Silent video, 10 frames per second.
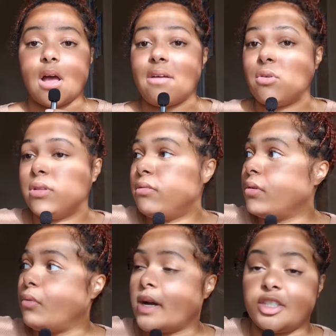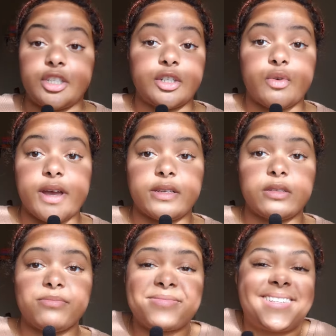I've only rewatched it
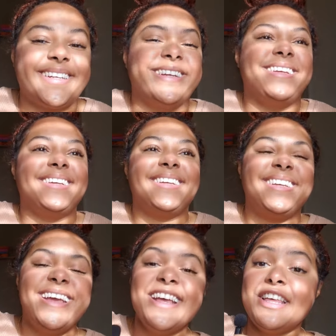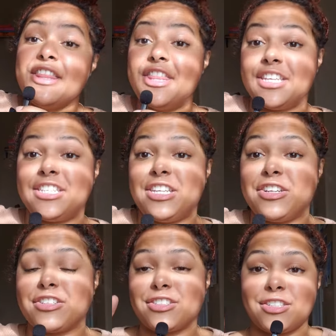twice this
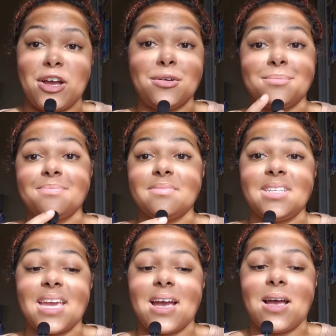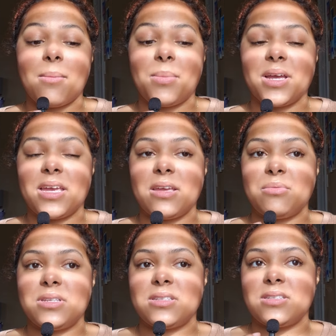year, so yeah. But
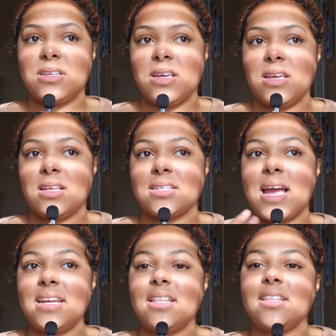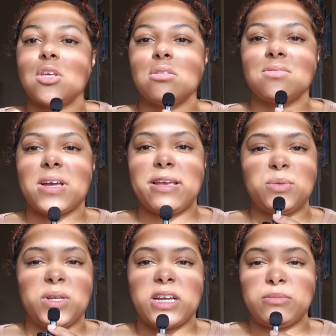it's kind of like those
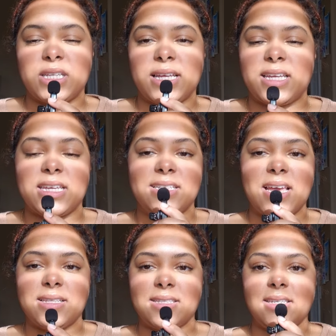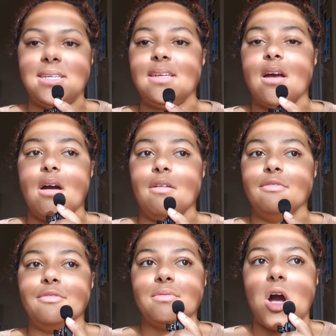vibes when it comes to like intensity
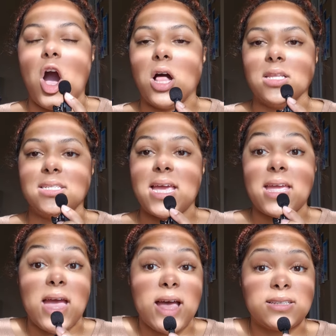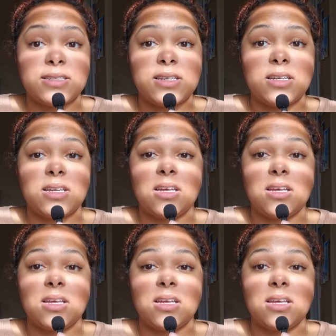of holiday-esque.